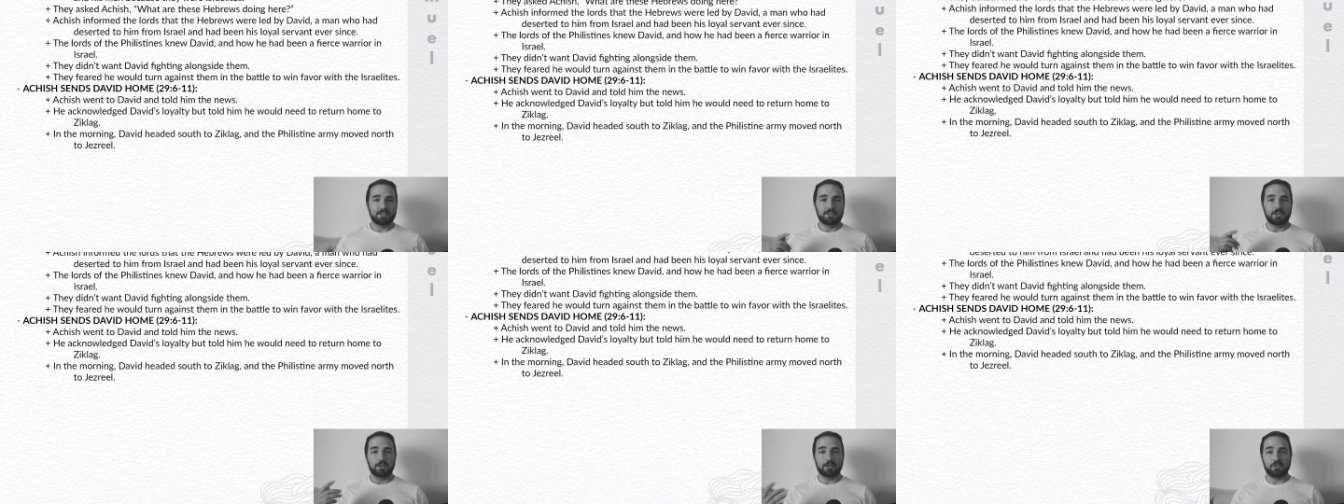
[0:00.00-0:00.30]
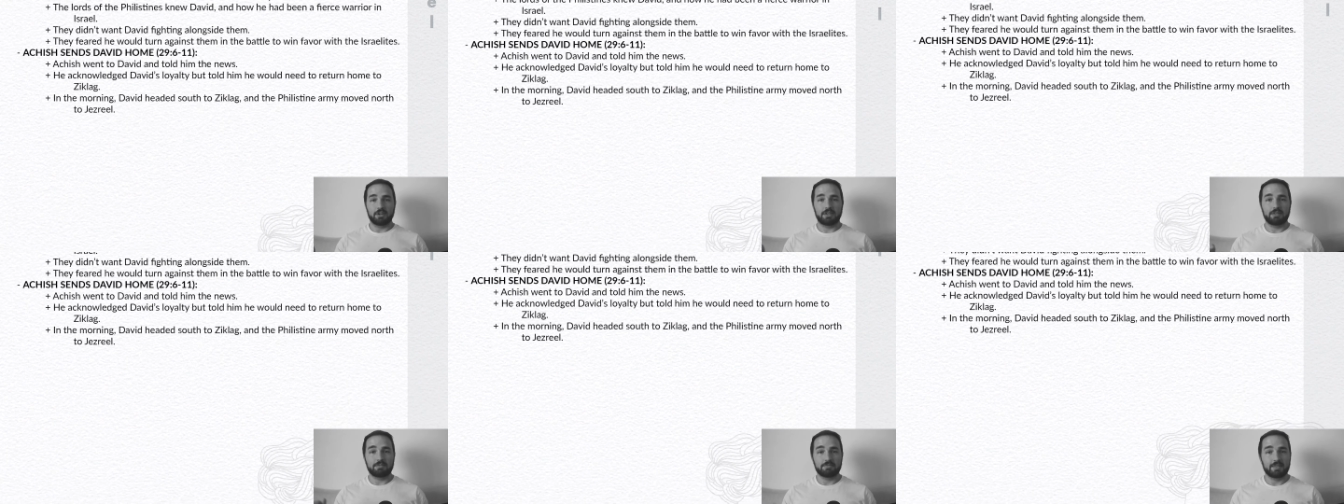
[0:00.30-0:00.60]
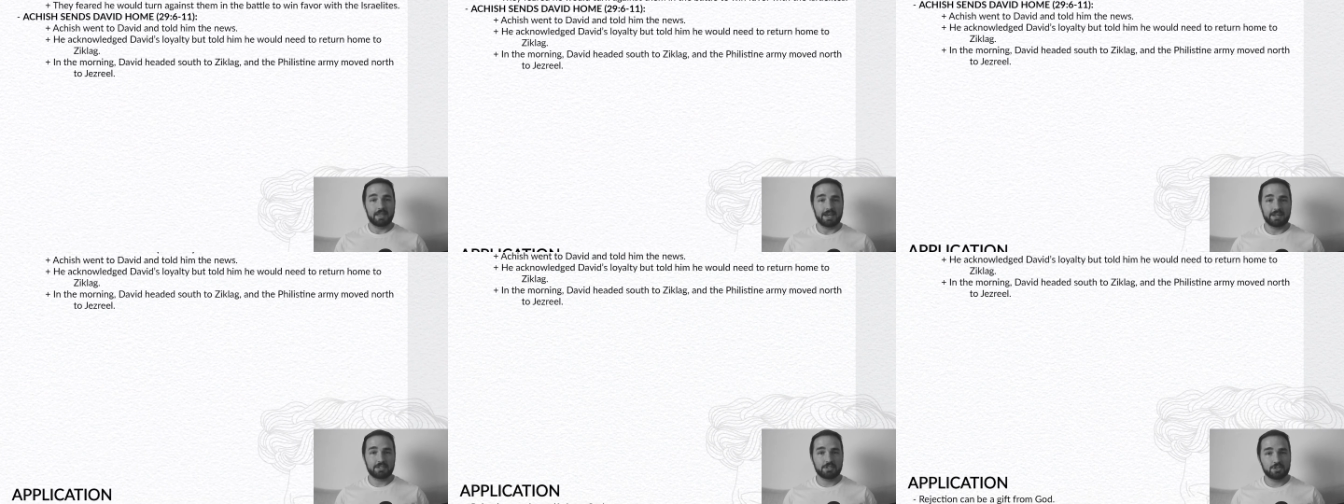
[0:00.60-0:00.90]
All right,
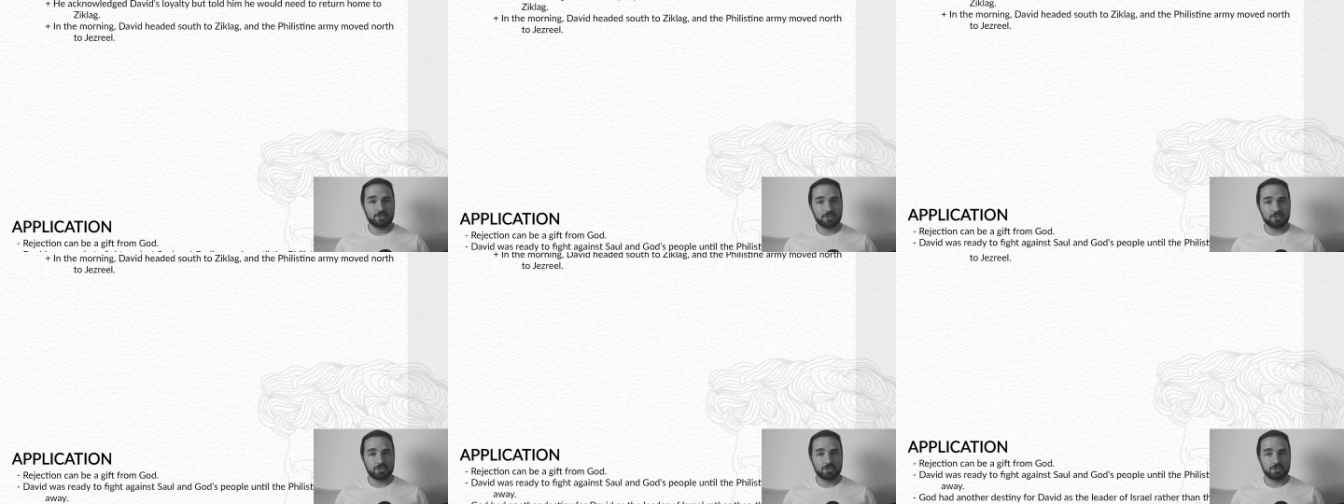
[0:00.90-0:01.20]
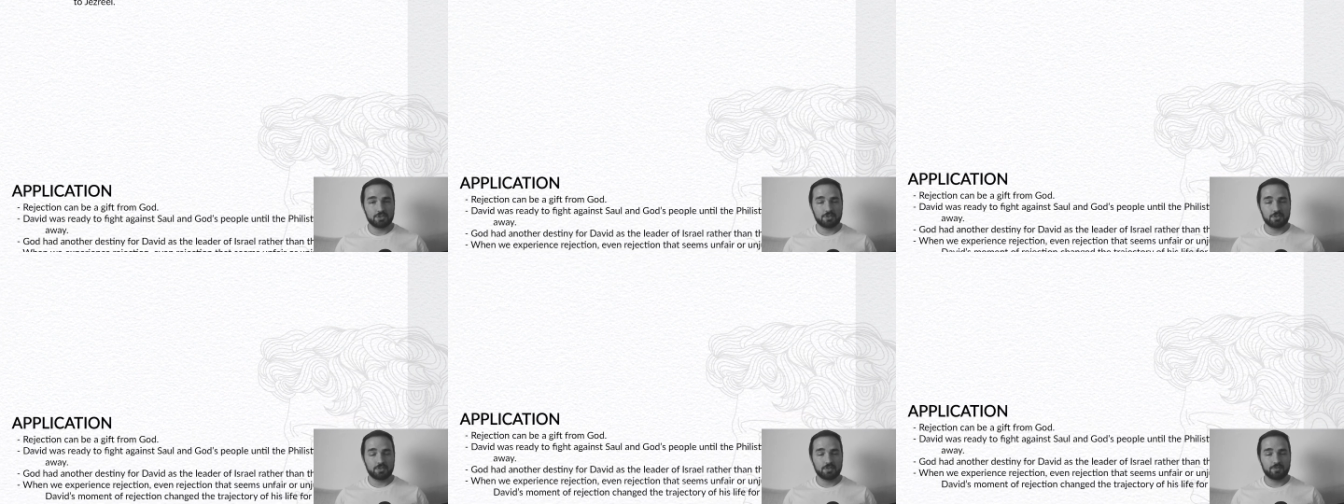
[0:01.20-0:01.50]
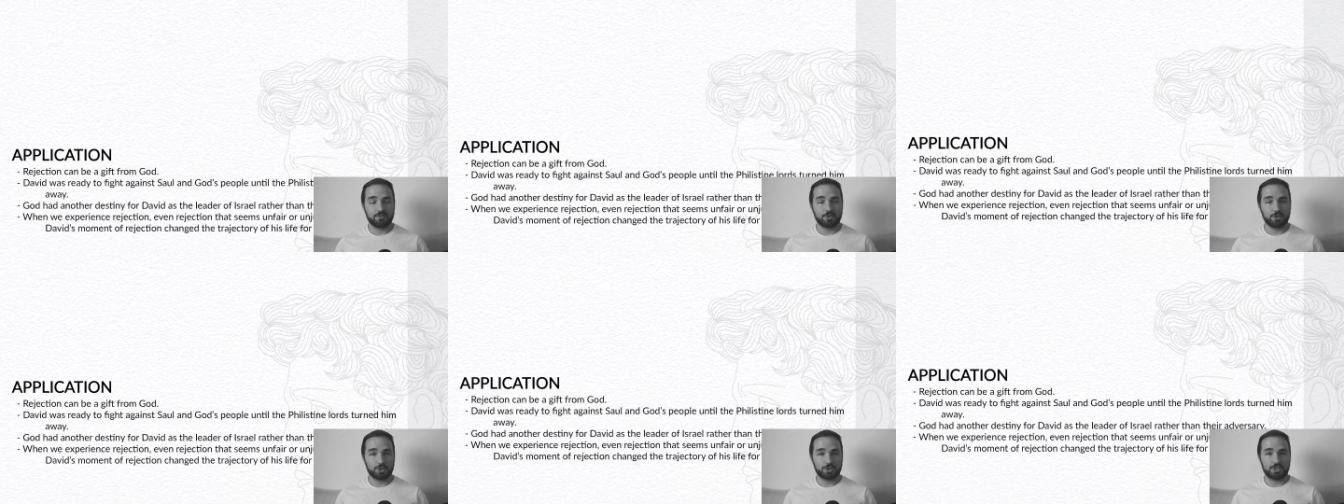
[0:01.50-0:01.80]
that is
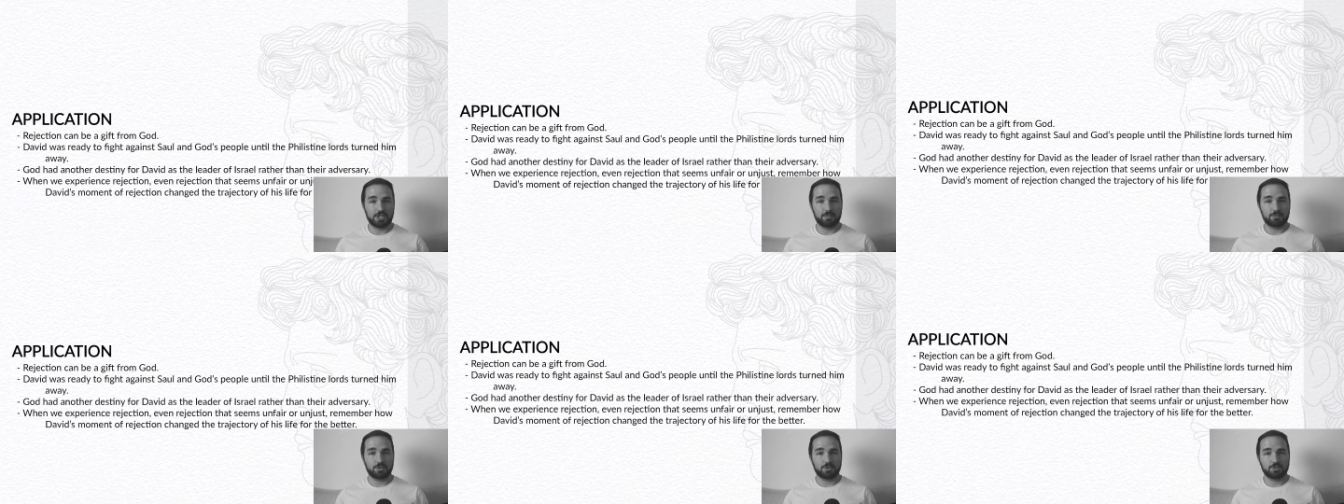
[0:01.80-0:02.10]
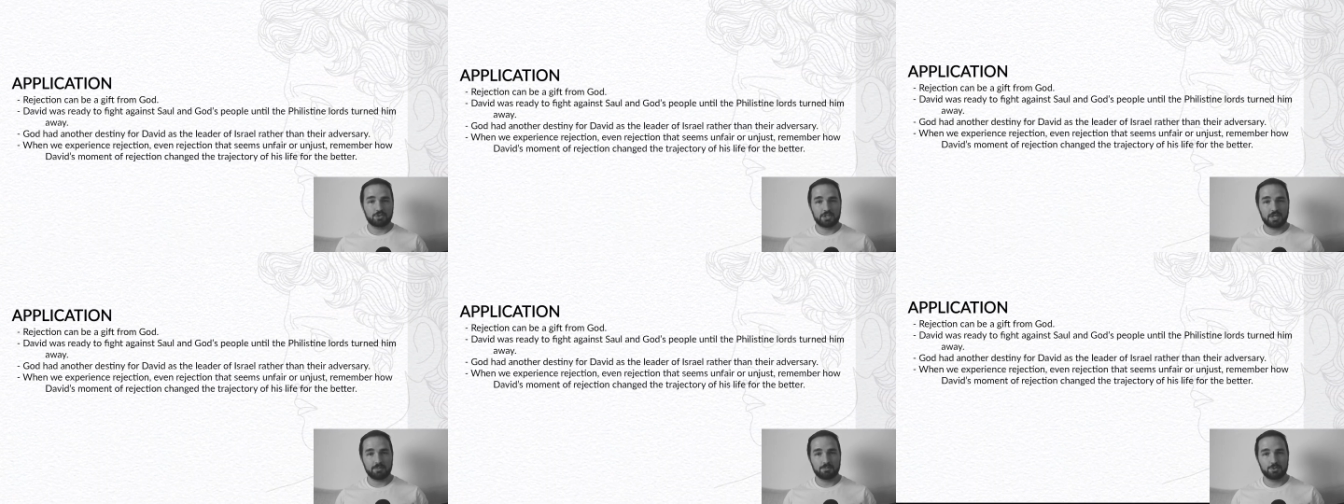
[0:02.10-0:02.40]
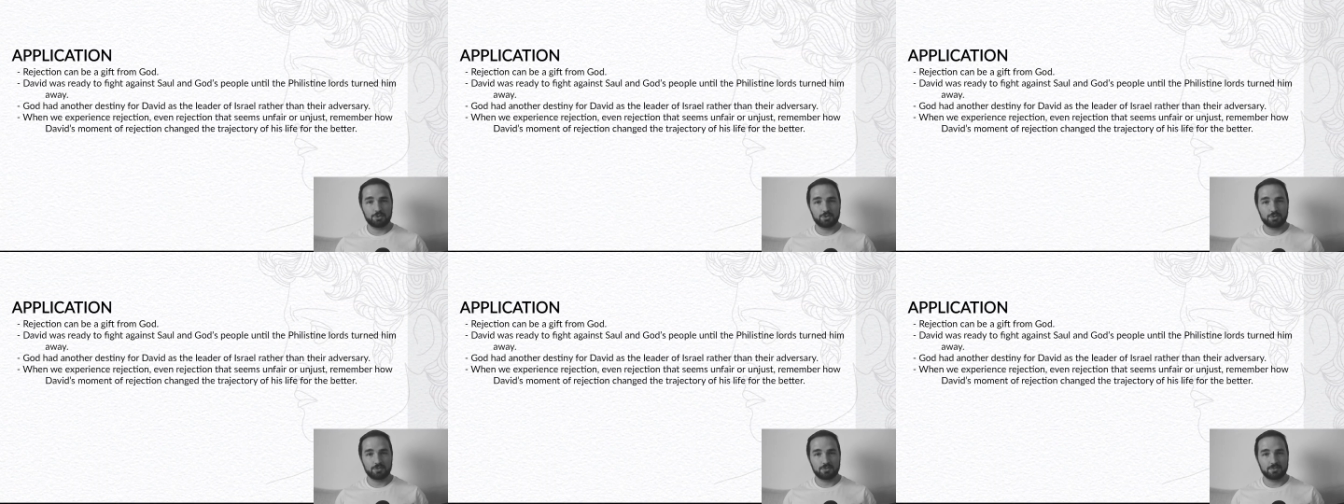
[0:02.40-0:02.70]
1 Samuel
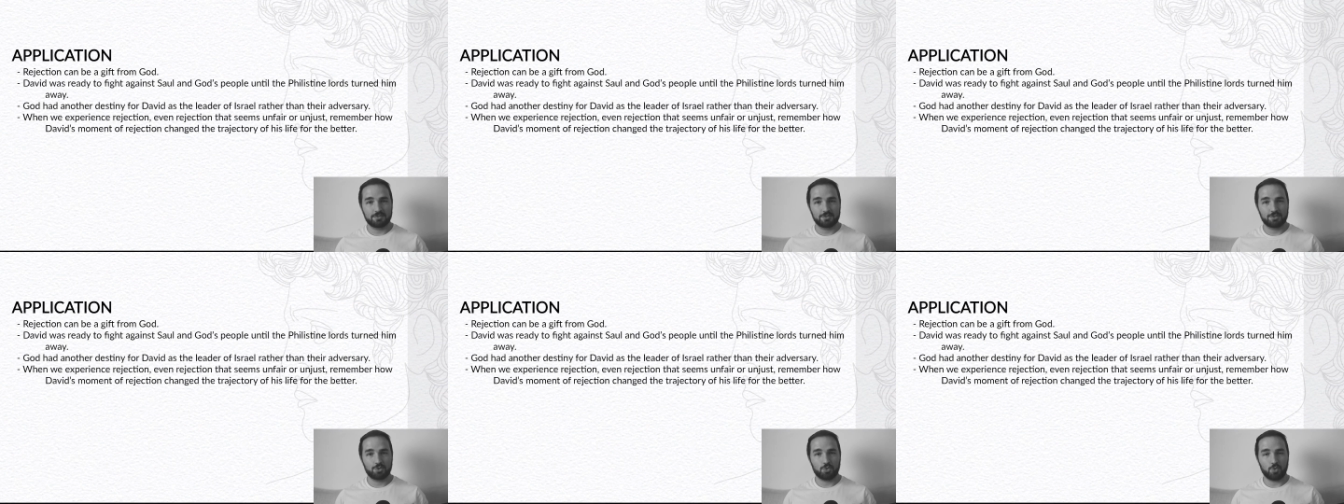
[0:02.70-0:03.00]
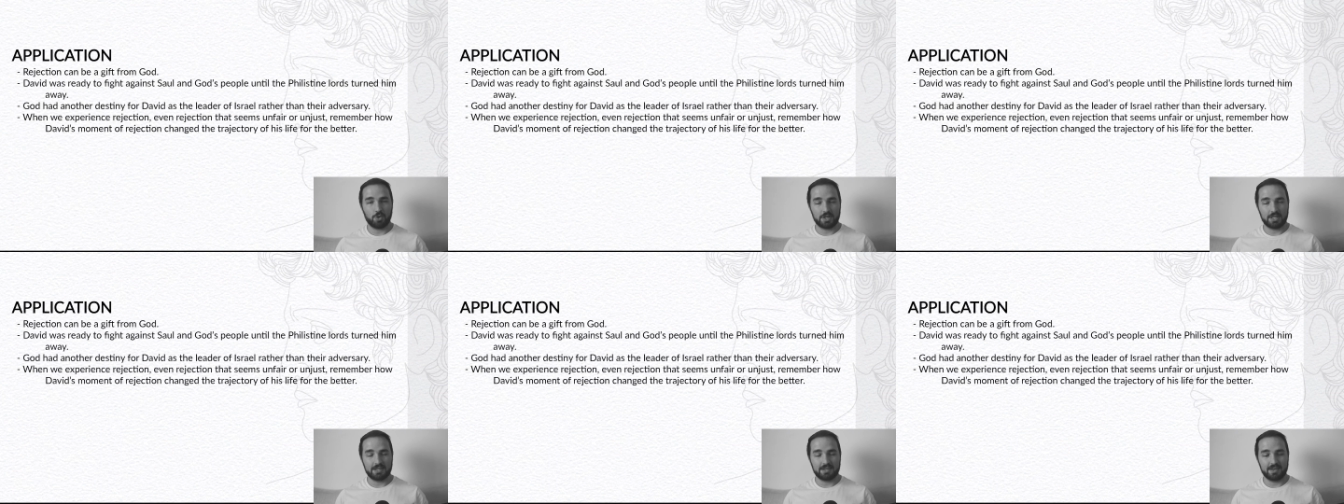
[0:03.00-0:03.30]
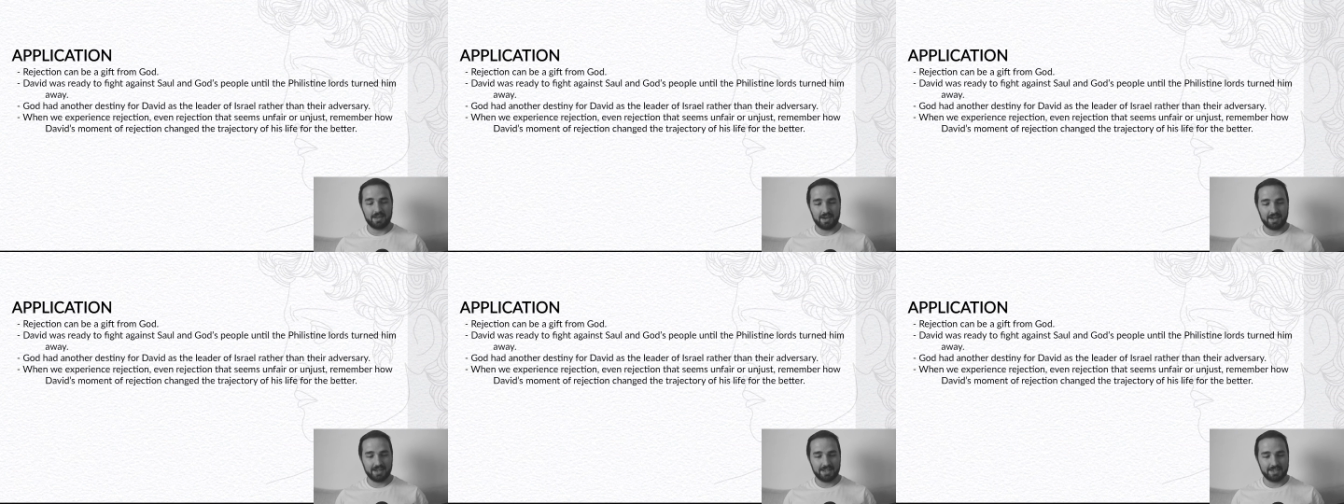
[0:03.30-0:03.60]
chapter
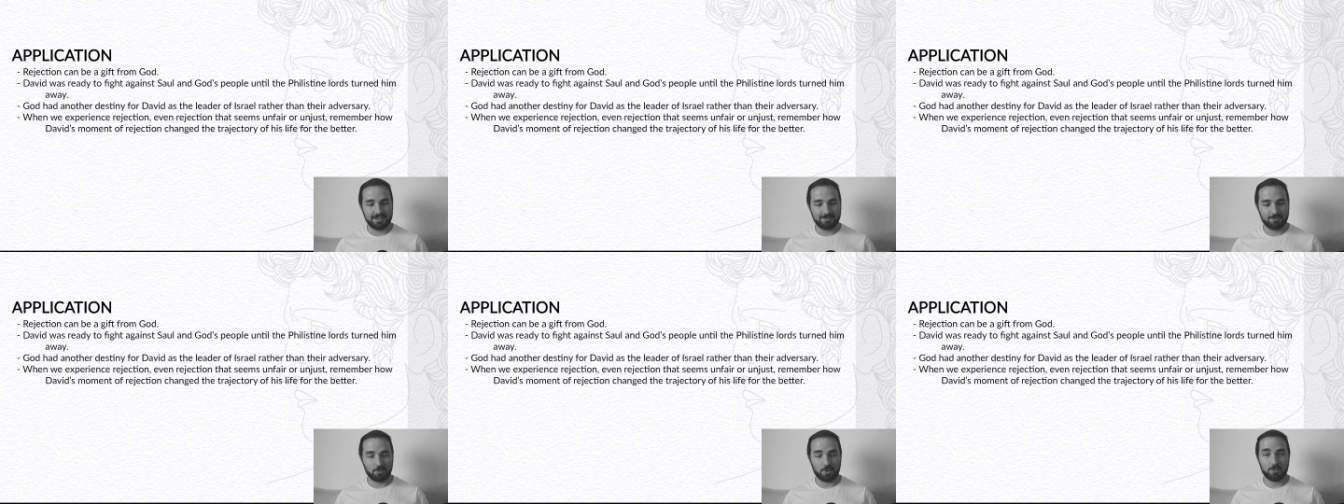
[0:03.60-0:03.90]
29.